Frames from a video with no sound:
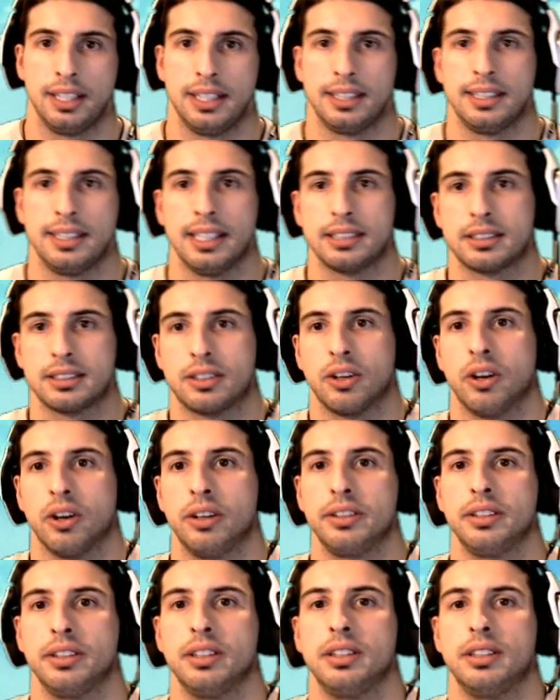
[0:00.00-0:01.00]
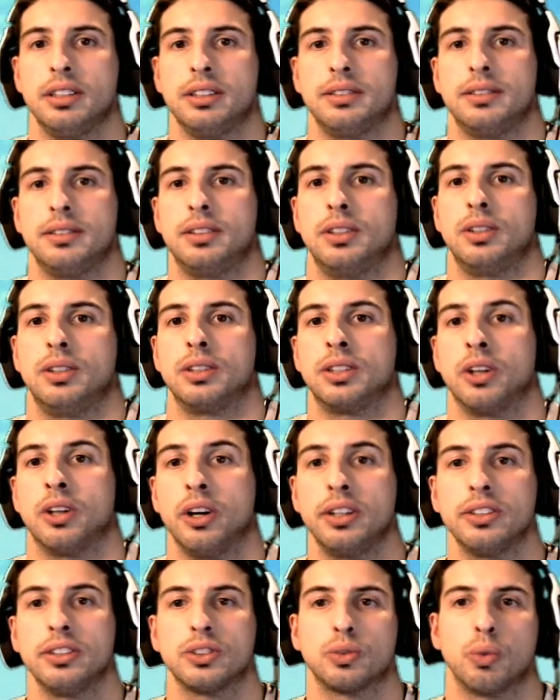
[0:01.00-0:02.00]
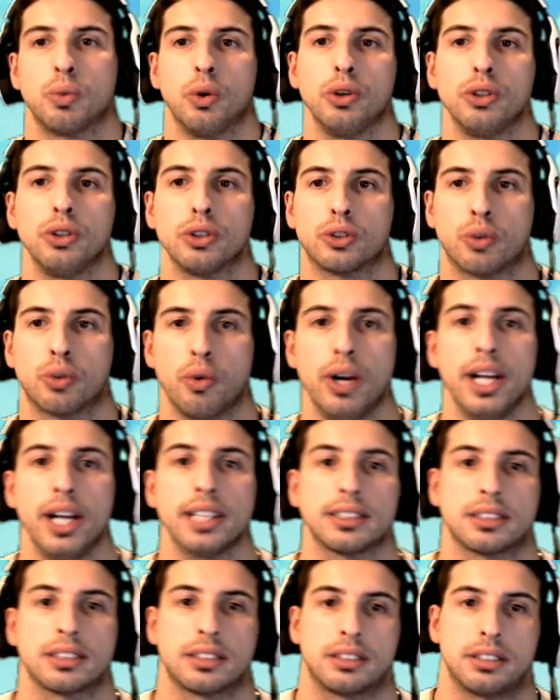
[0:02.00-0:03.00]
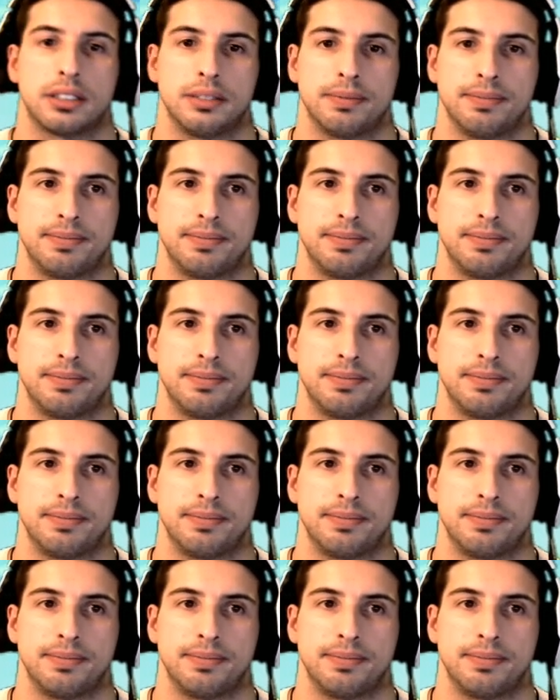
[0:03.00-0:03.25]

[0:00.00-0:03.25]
That's Guardia, Guardia's royal crest.